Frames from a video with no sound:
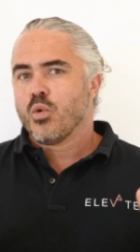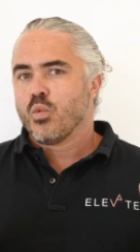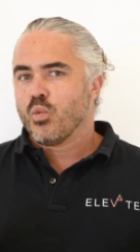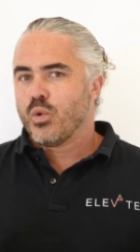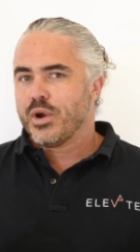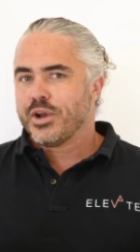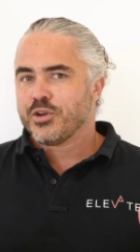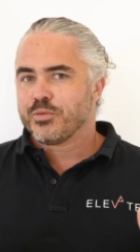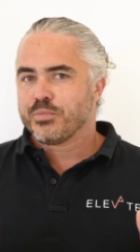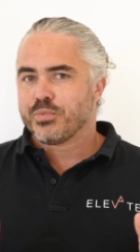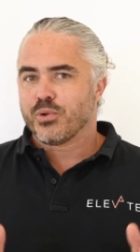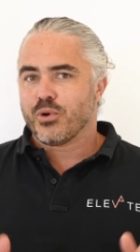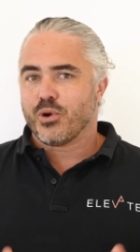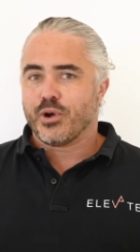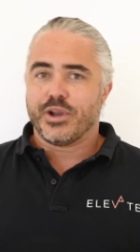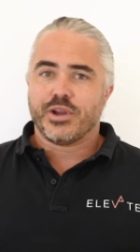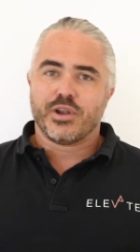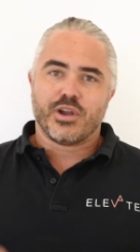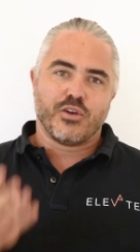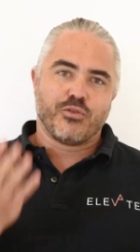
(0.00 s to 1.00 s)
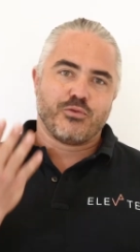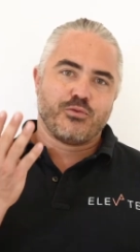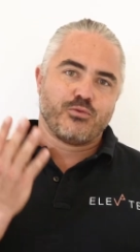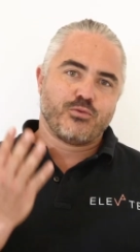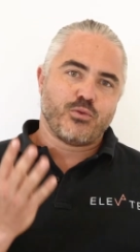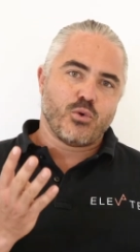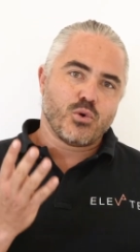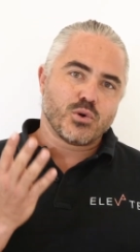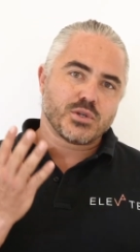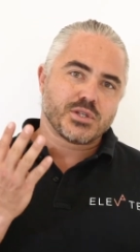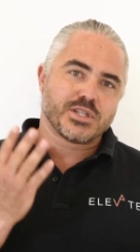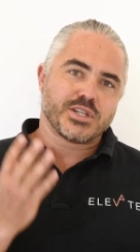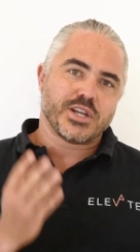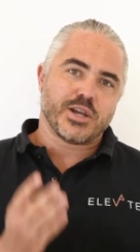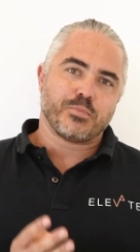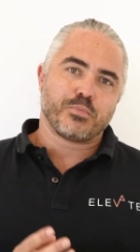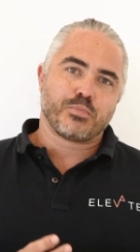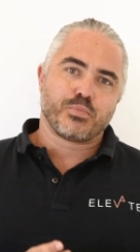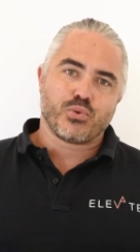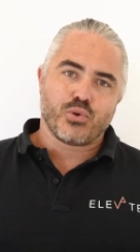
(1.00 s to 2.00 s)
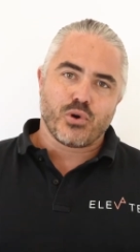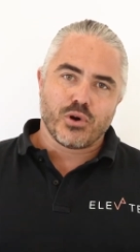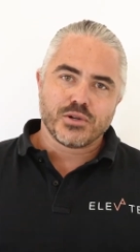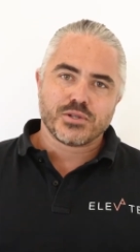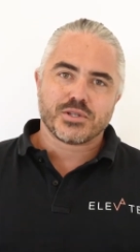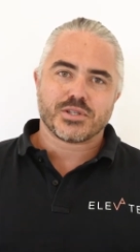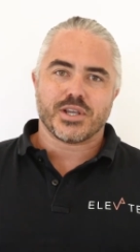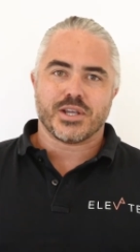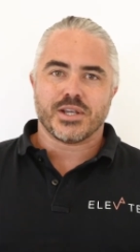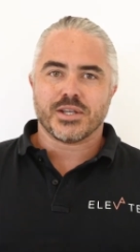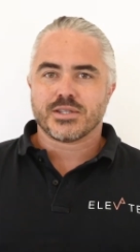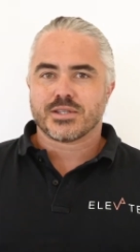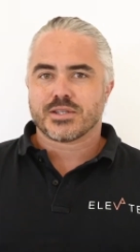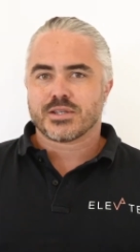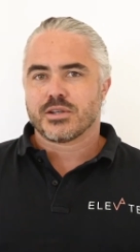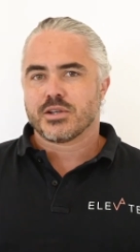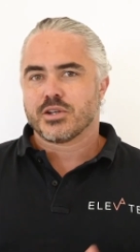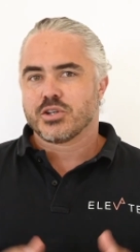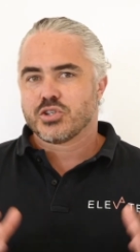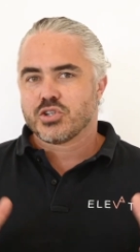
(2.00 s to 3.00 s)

We deploy a four-step process